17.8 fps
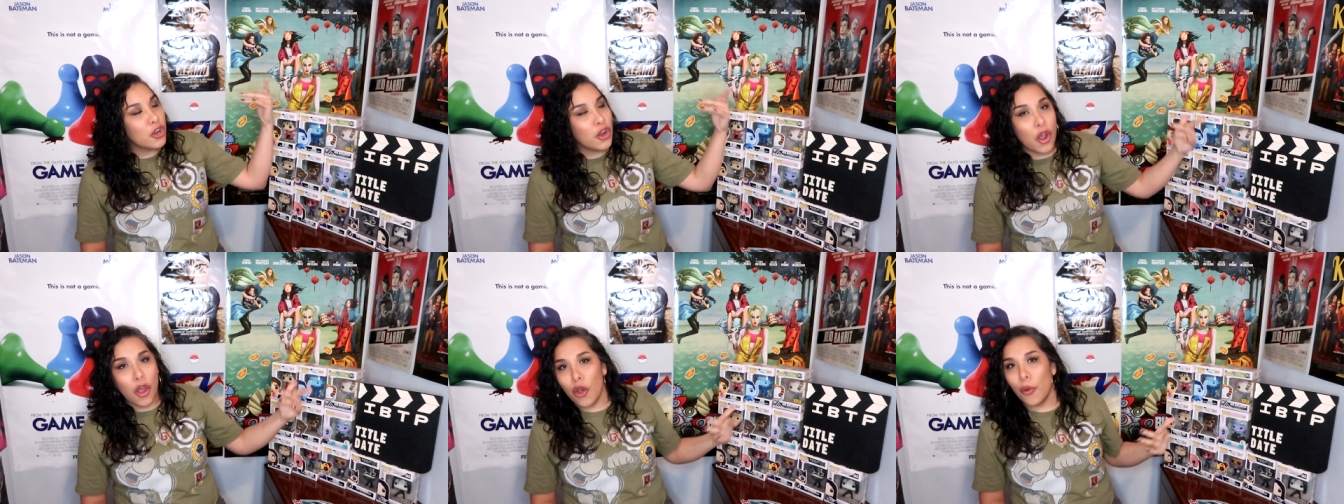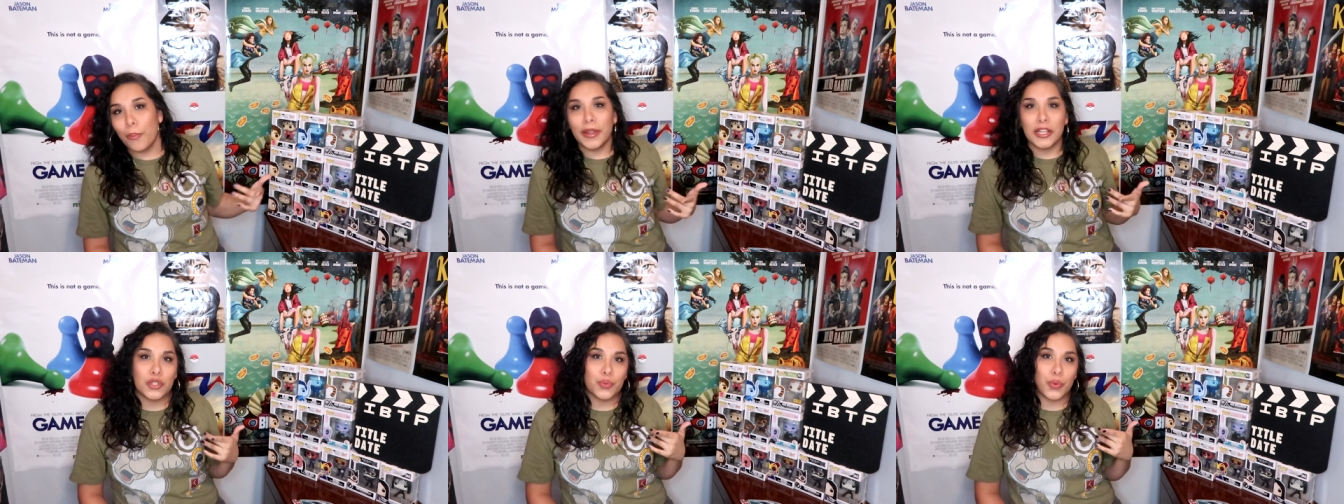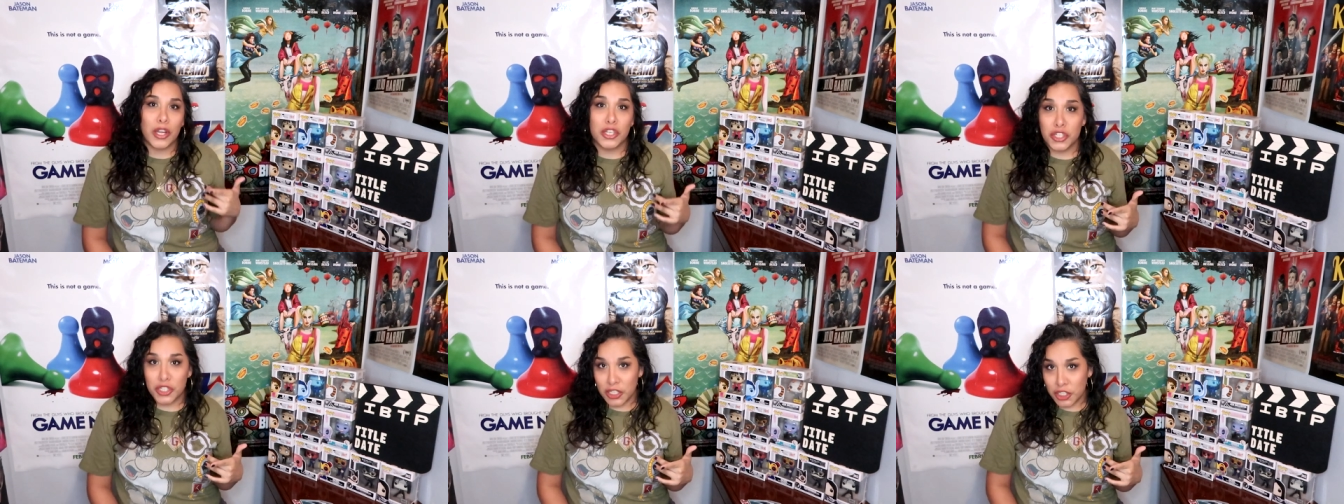Go binge
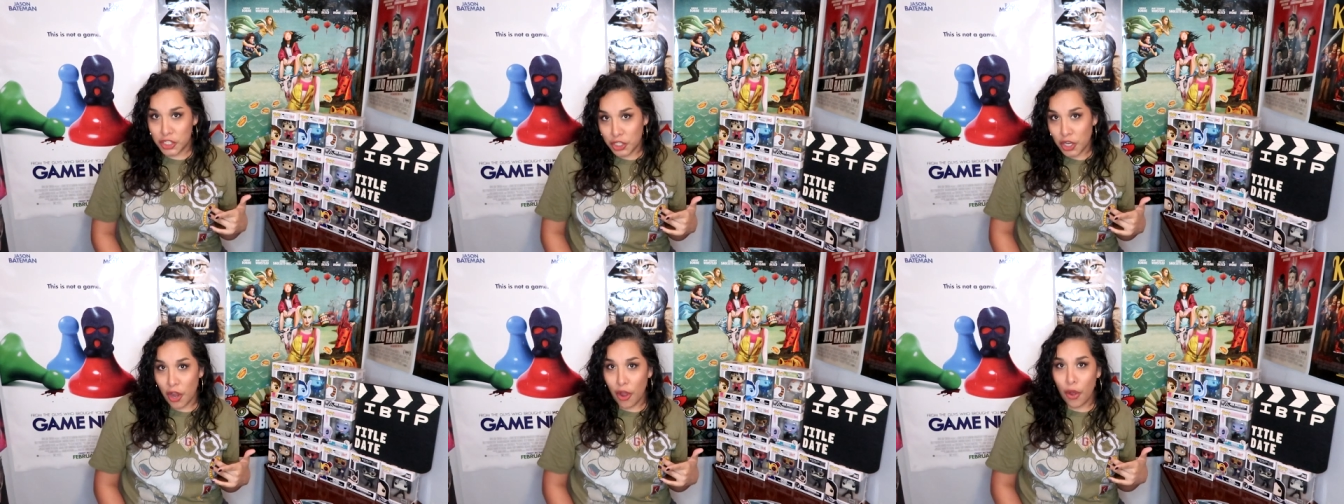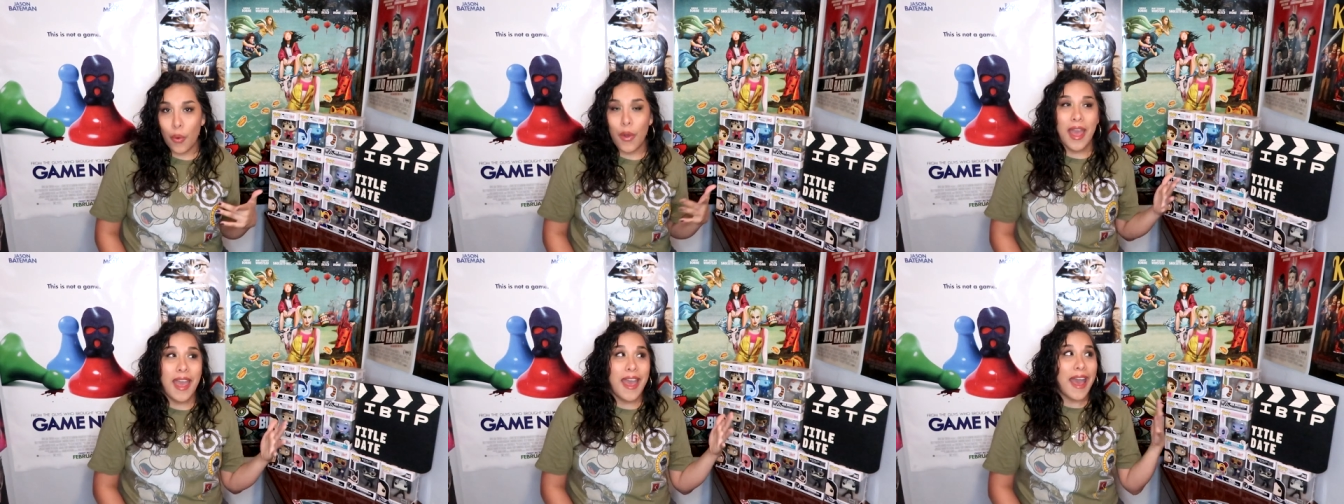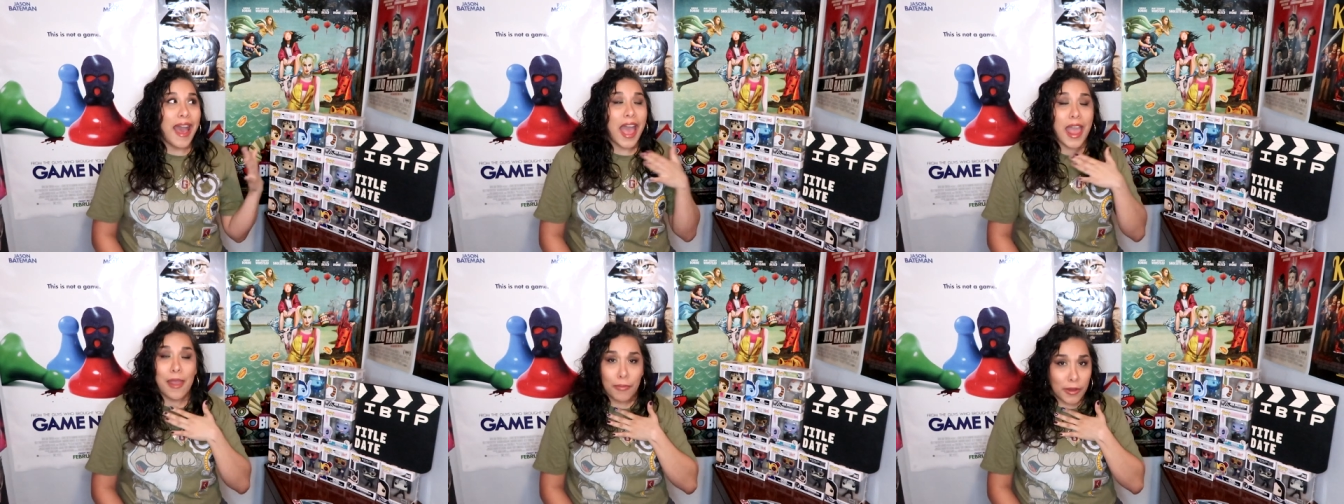watch the show.
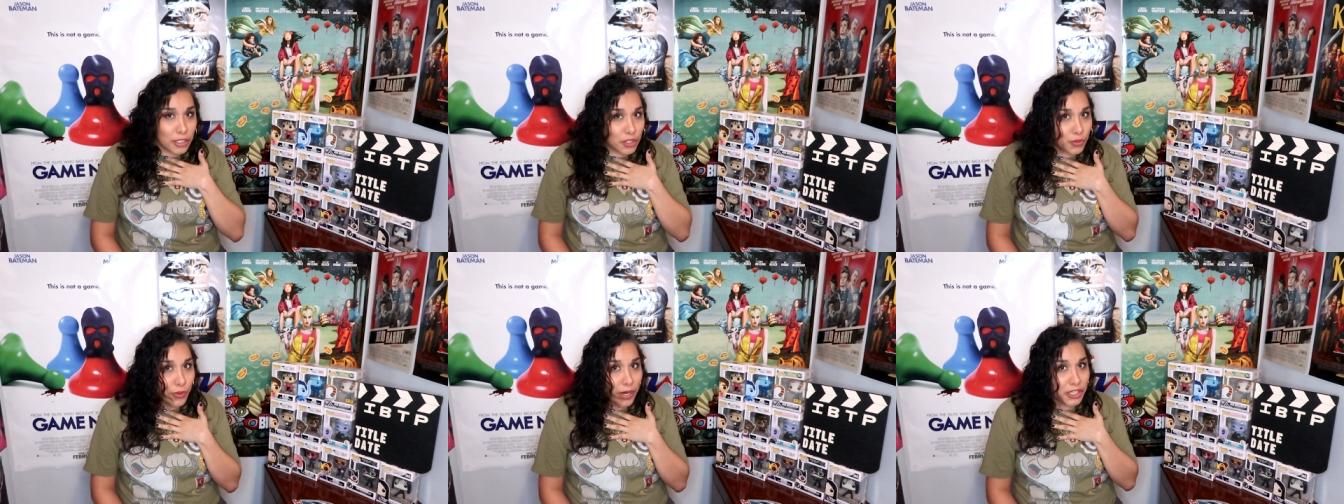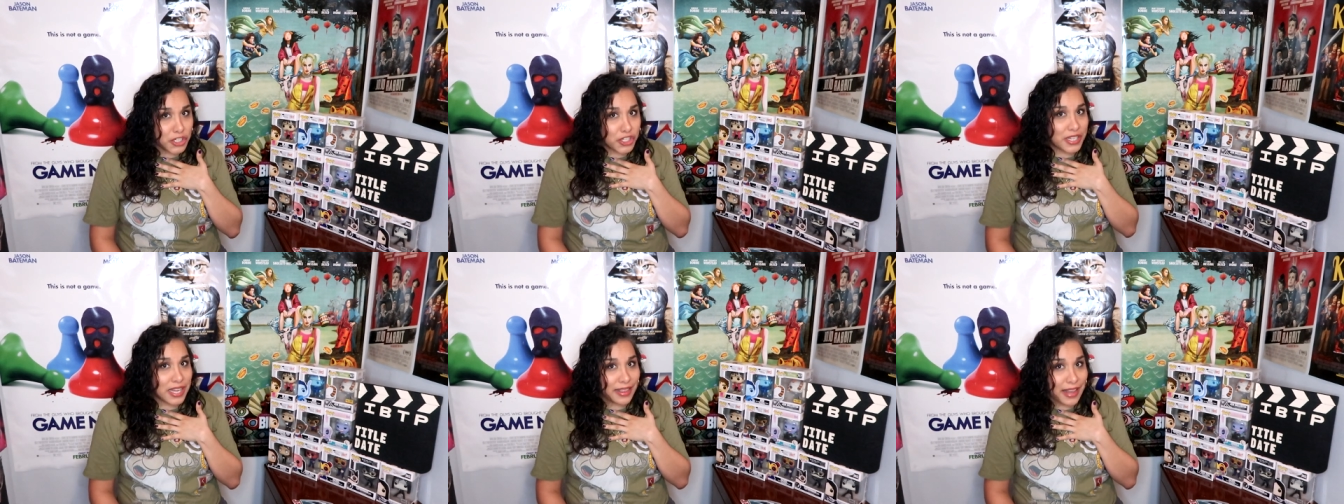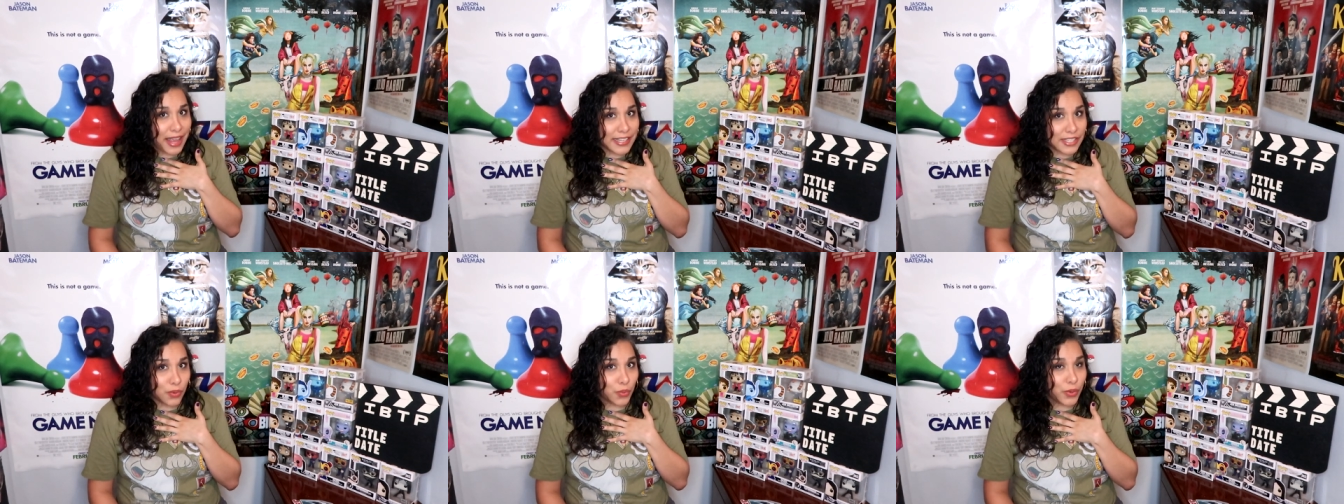I binge watched it
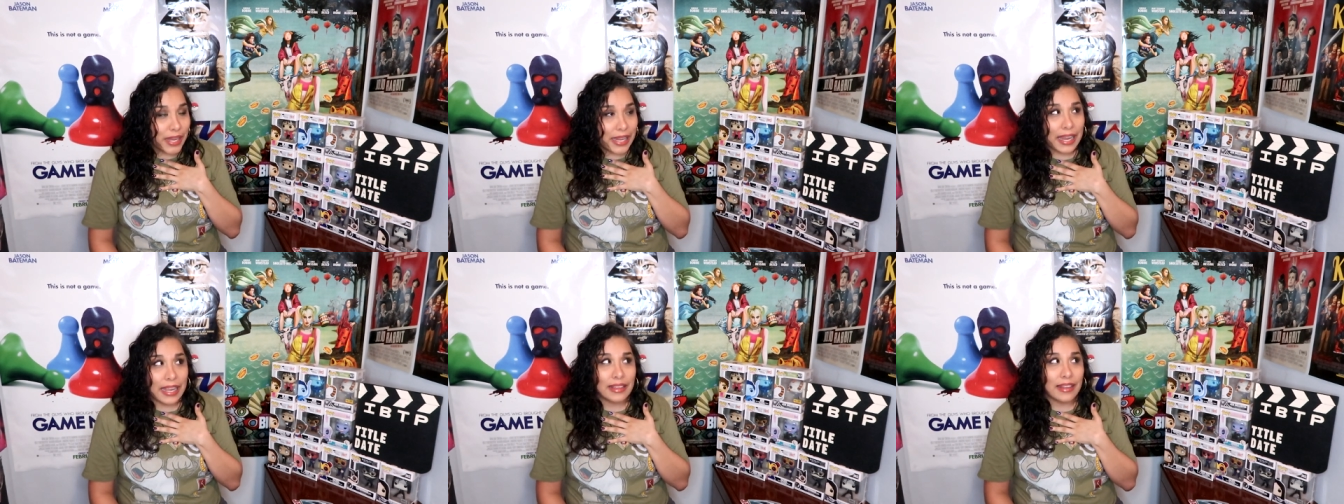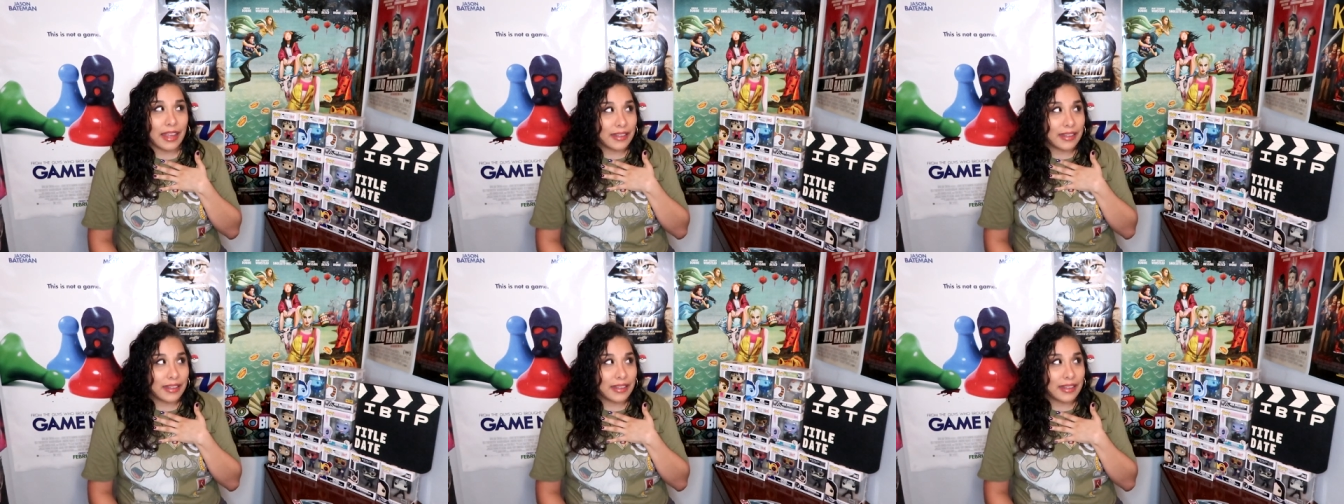last weekend.